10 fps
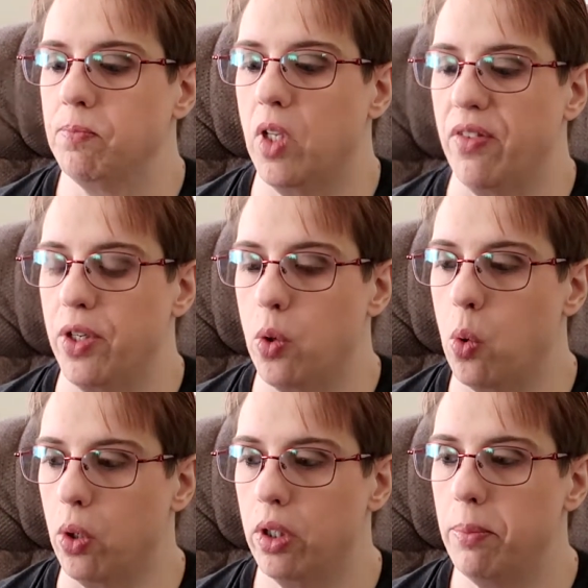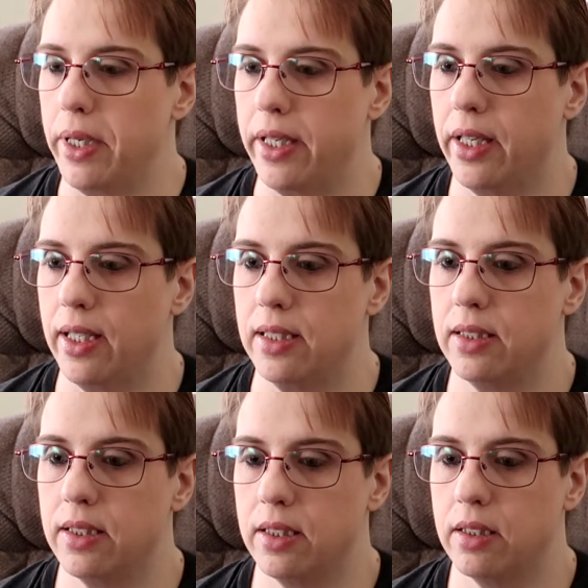every quarter,
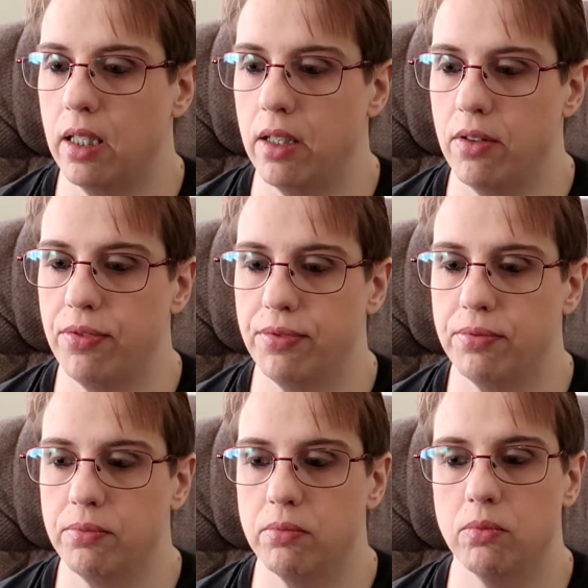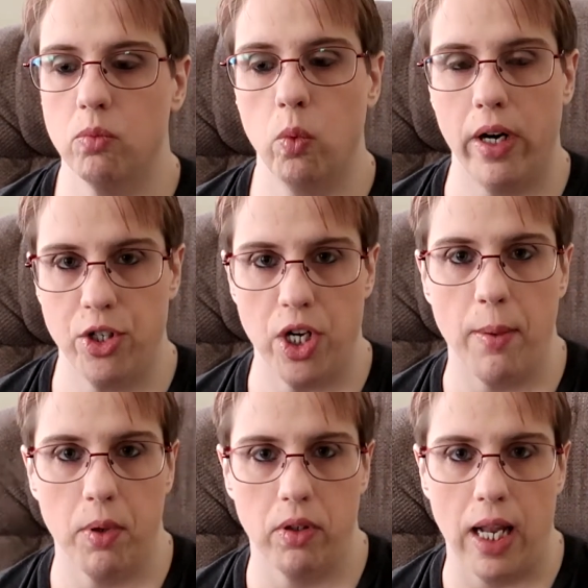because of when I
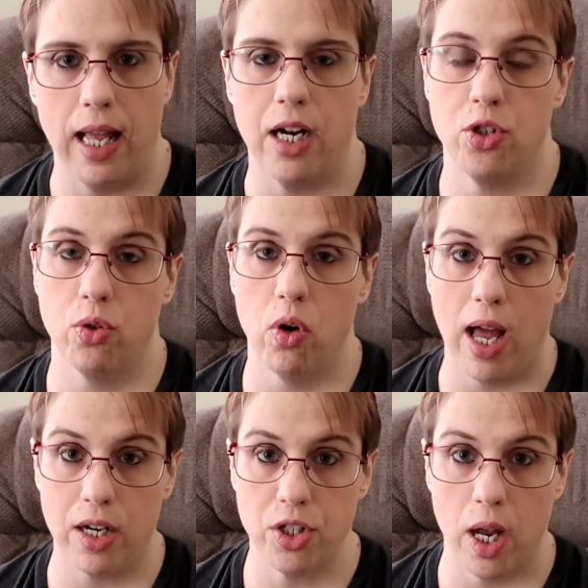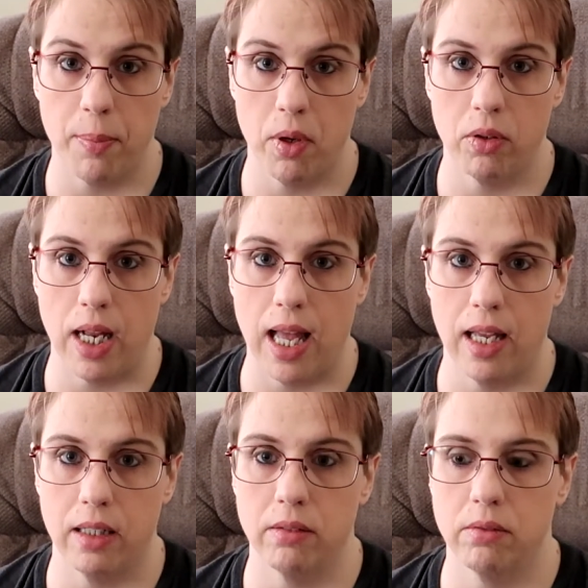shop online. I try to shop
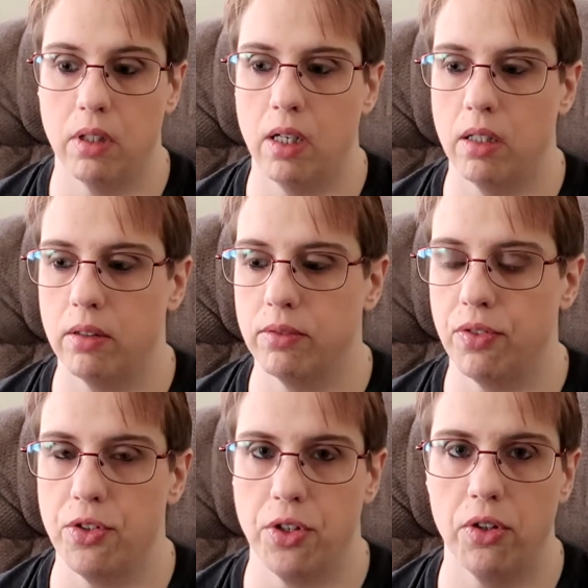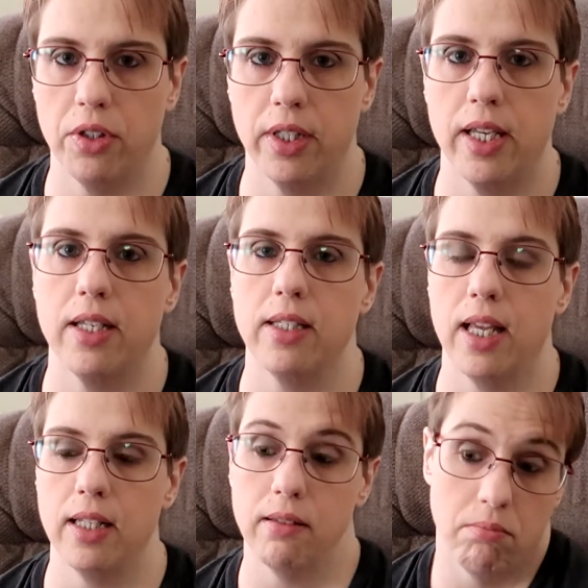online for certain things,
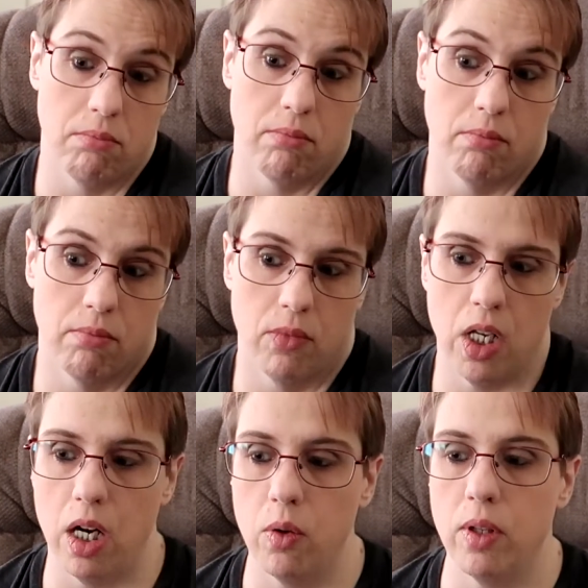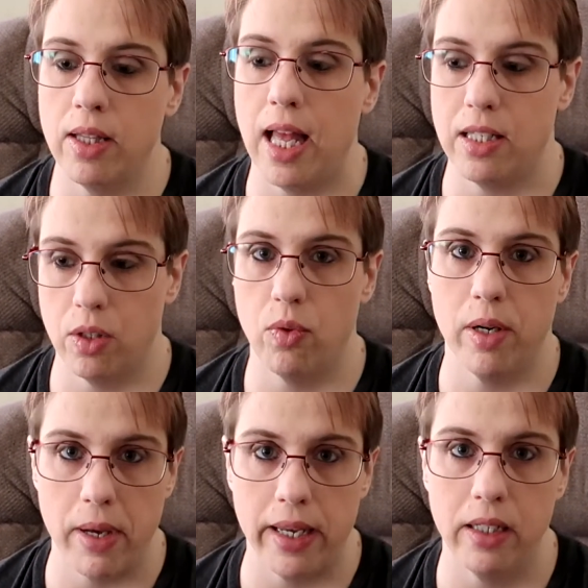and you know, that's a
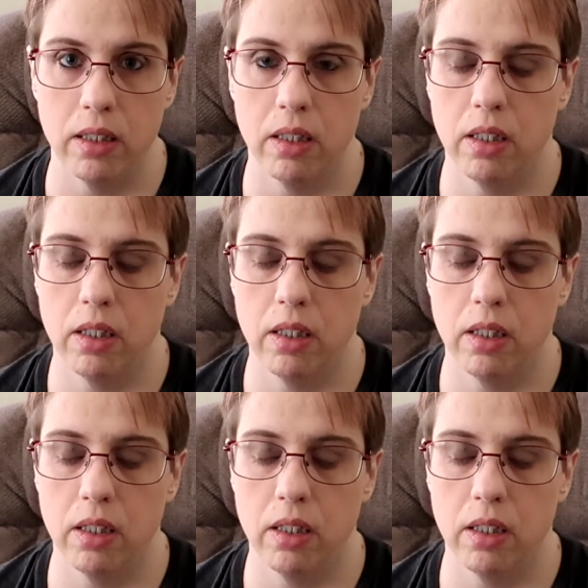rebate.